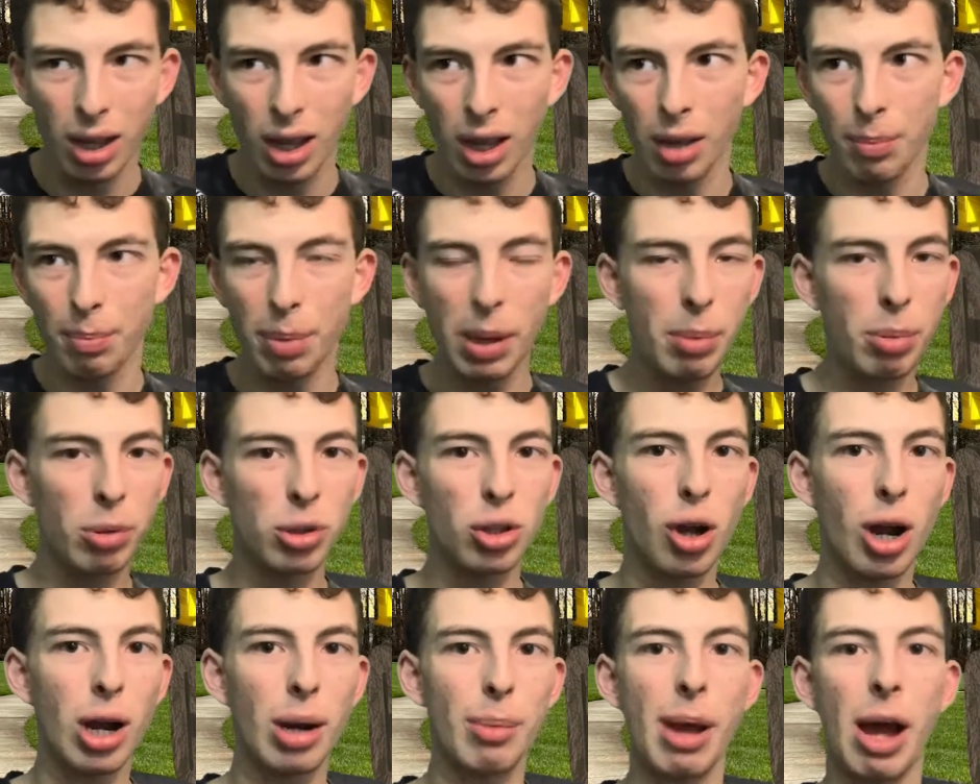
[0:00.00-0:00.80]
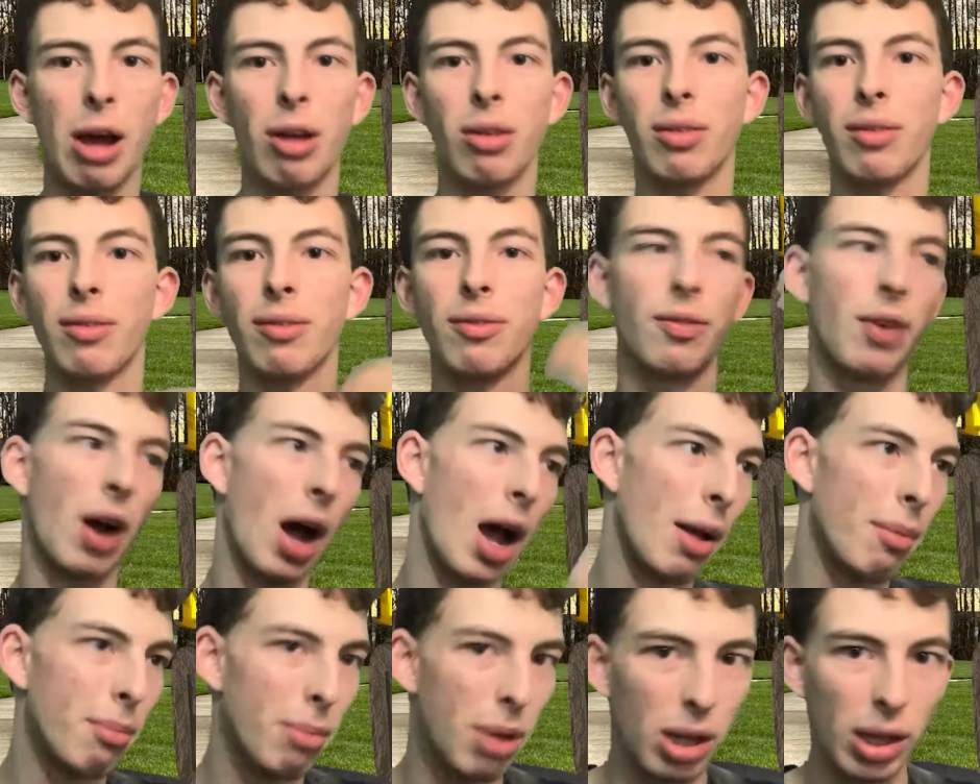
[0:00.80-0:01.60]
people talk about
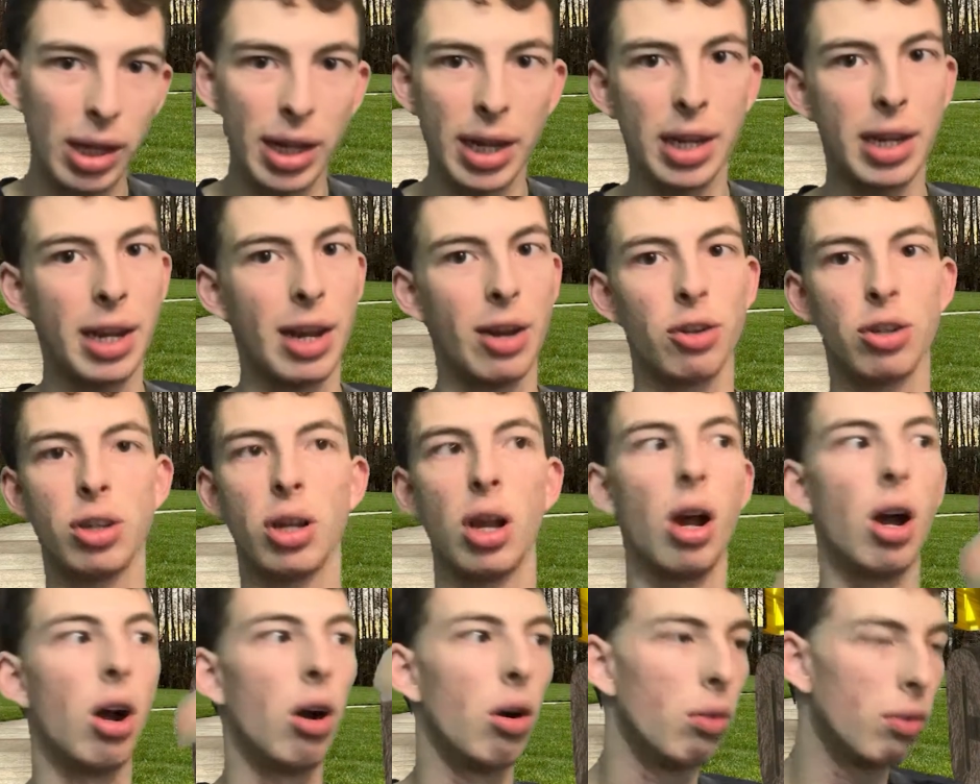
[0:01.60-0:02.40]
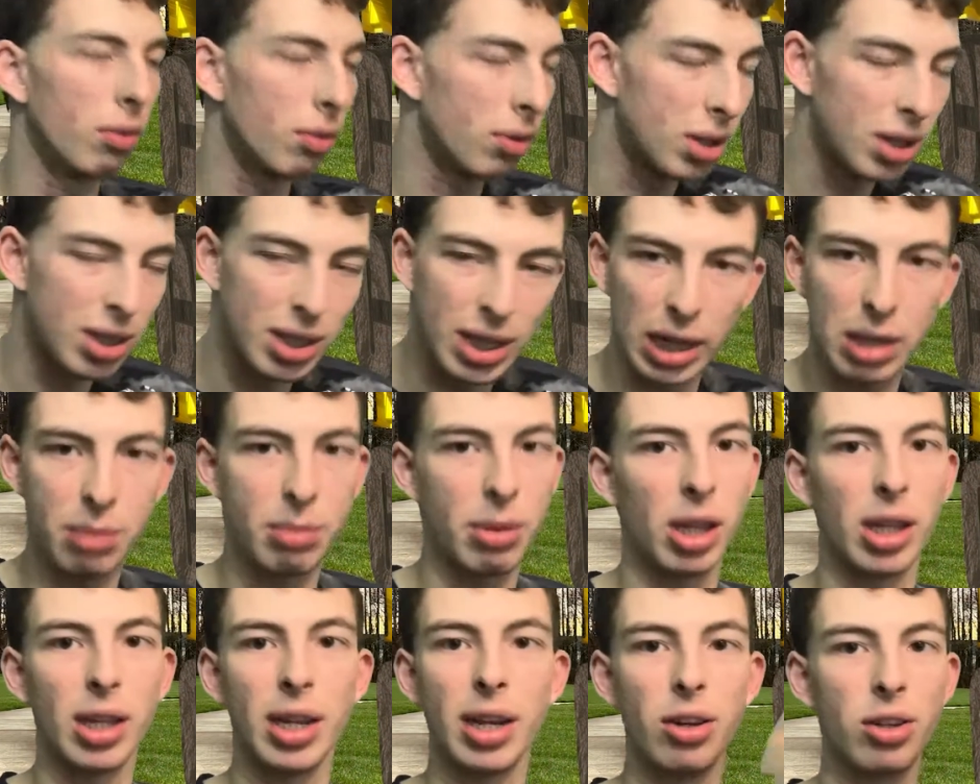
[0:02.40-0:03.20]
5 million years ago, 6
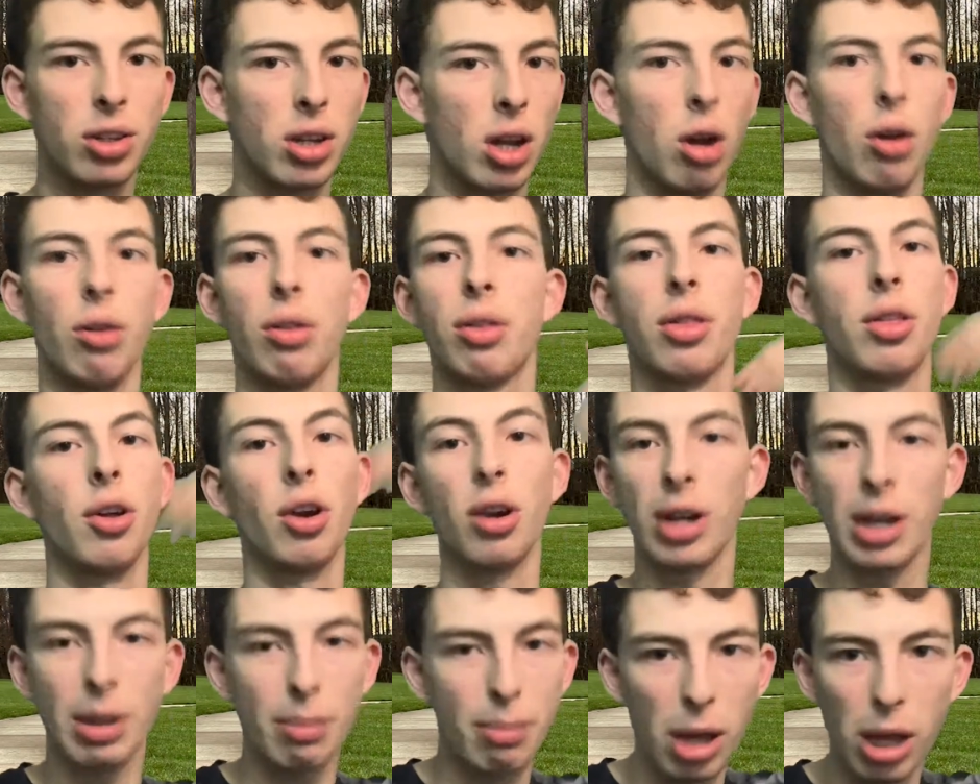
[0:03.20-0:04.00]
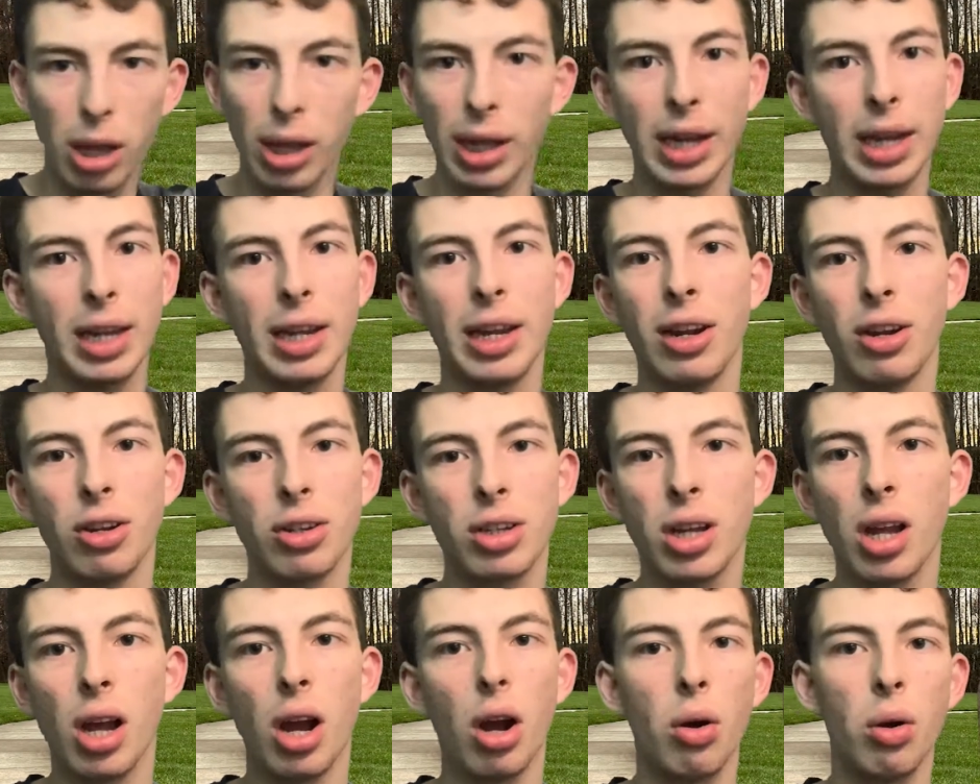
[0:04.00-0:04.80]
million years ago, 30 million years
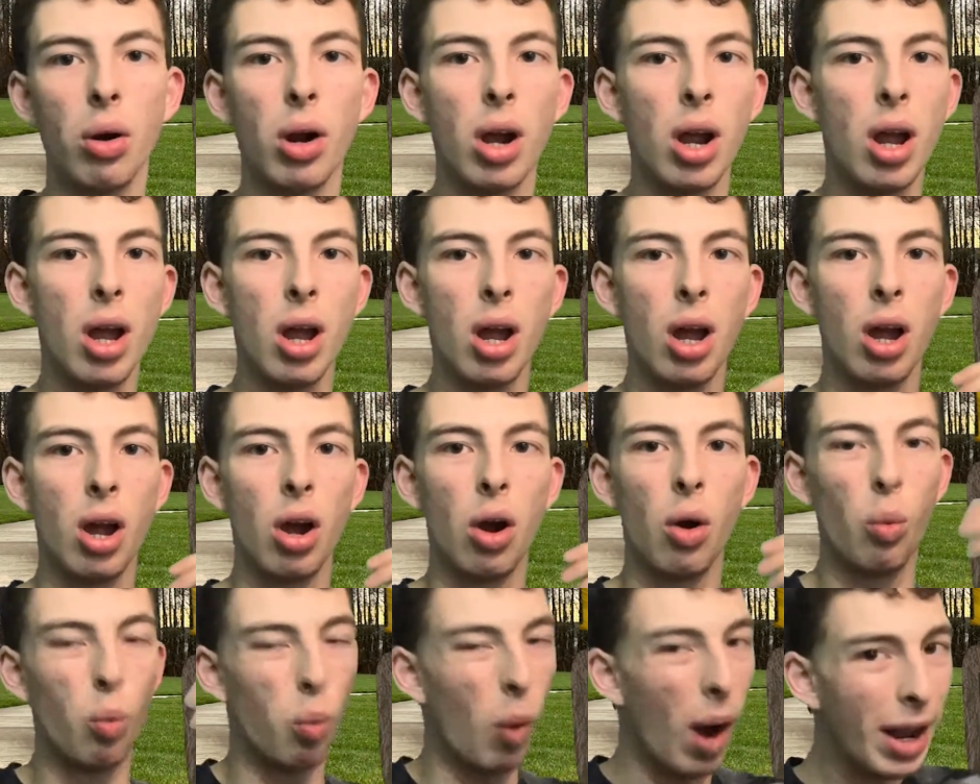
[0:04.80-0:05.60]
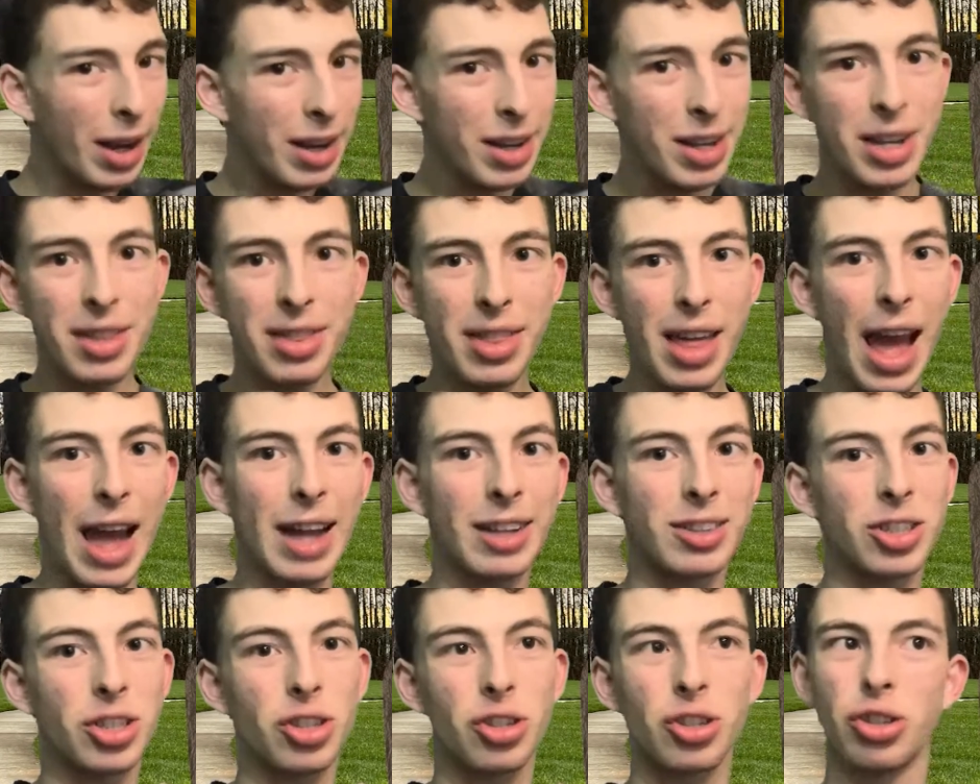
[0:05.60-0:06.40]
ago. When did
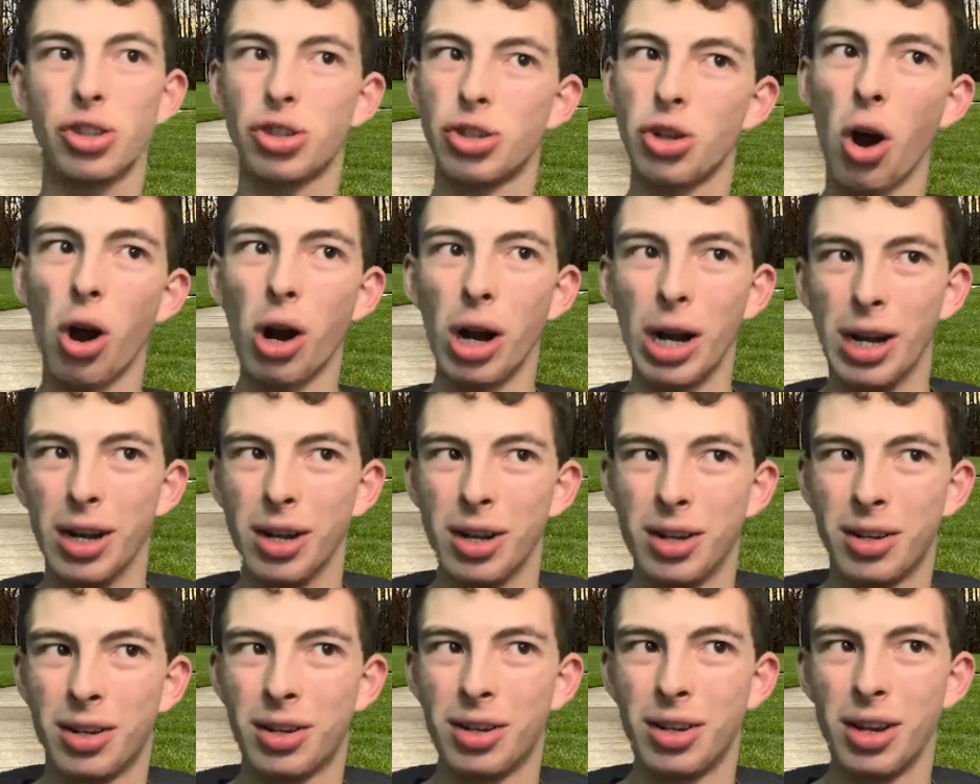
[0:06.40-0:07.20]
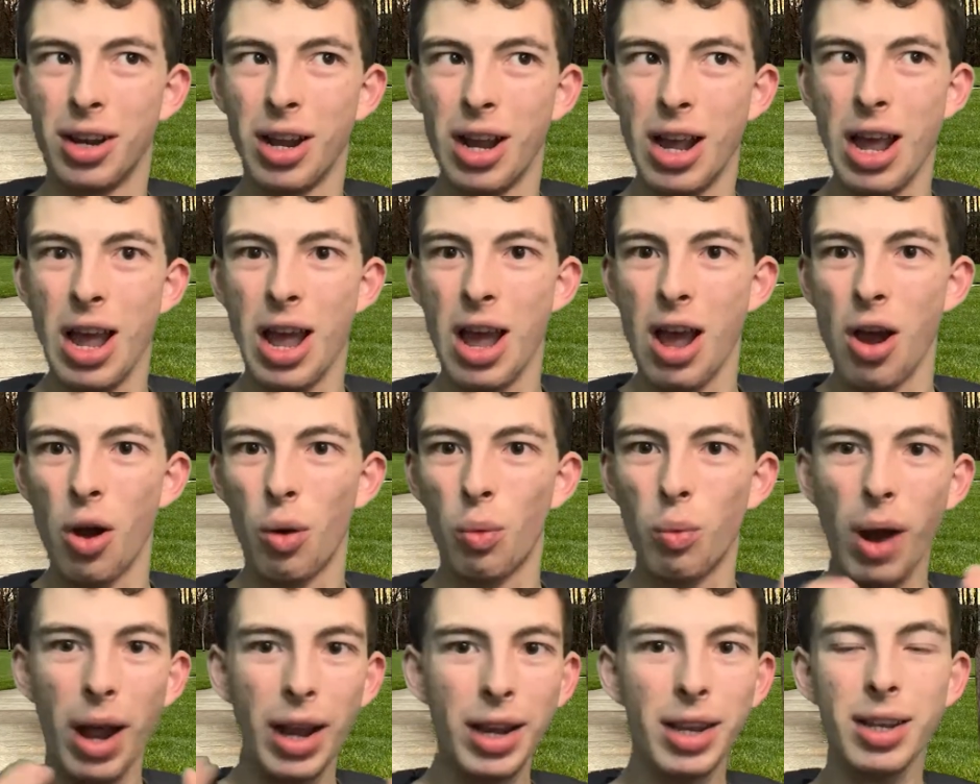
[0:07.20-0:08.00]
that start?
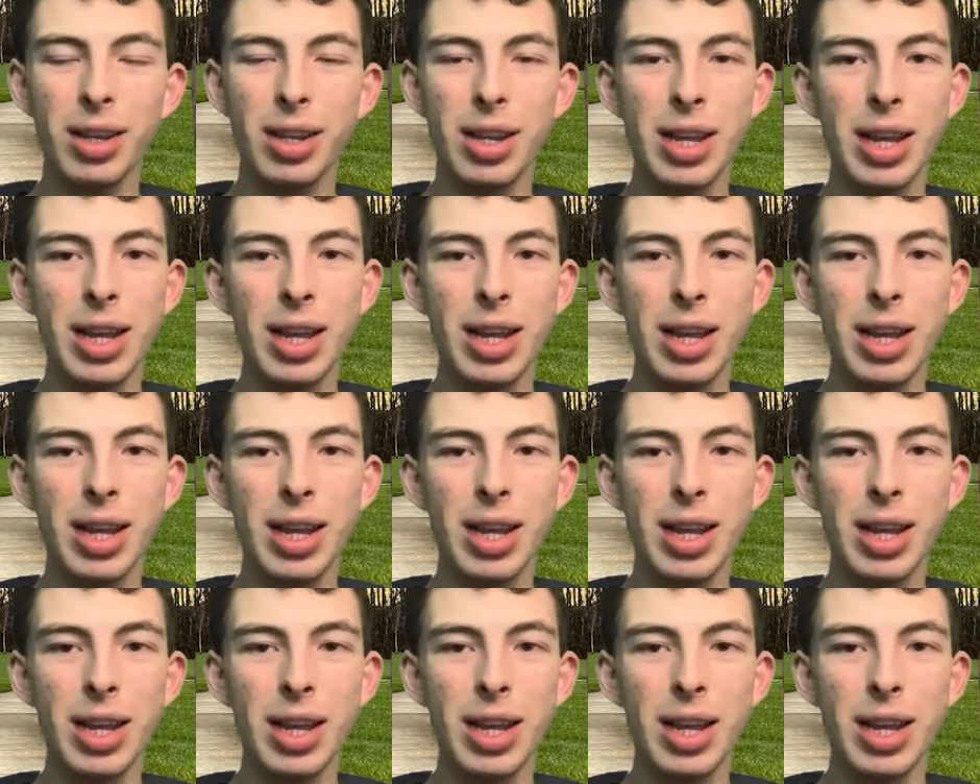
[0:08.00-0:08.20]
When